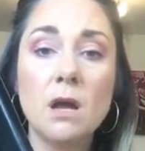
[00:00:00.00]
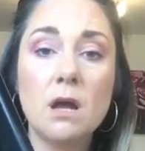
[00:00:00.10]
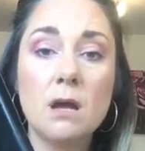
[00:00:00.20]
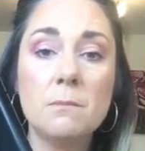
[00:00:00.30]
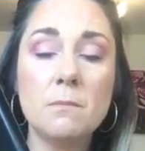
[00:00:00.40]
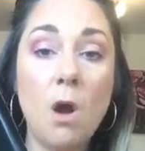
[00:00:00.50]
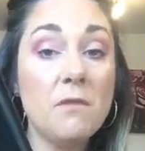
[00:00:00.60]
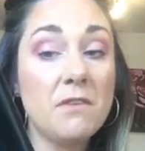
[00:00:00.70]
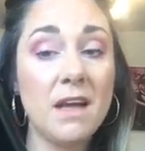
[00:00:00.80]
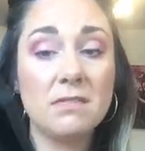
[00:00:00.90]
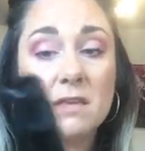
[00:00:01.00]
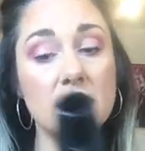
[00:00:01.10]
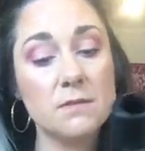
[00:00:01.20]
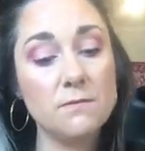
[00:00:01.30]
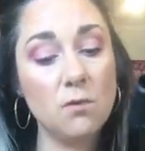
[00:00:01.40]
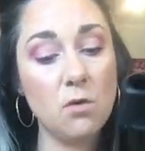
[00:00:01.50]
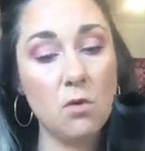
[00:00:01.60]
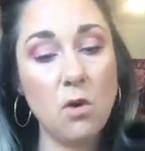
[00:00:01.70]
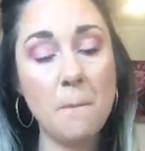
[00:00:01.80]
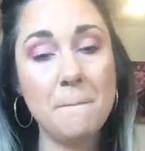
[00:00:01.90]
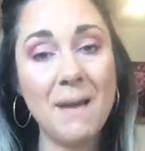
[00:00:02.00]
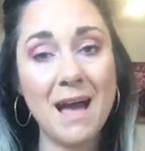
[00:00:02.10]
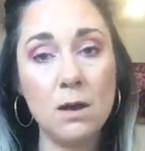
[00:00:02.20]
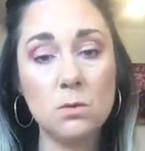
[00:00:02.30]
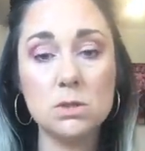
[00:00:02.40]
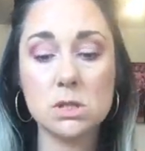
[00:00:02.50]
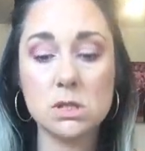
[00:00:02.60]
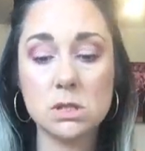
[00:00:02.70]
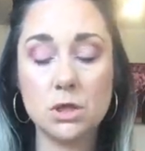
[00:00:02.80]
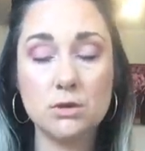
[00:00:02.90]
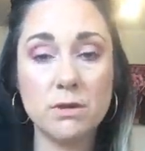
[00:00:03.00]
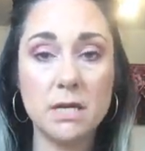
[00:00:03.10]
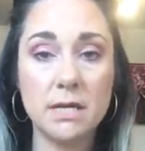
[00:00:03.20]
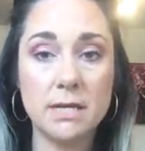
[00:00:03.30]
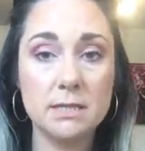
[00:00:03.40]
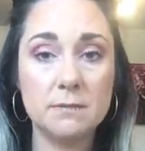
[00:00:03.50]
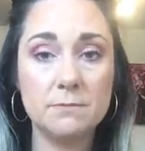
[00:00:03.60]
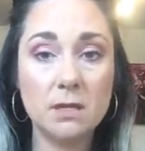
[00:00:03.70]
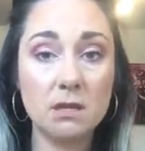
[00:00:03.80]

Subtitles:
I've had this for about 3 years,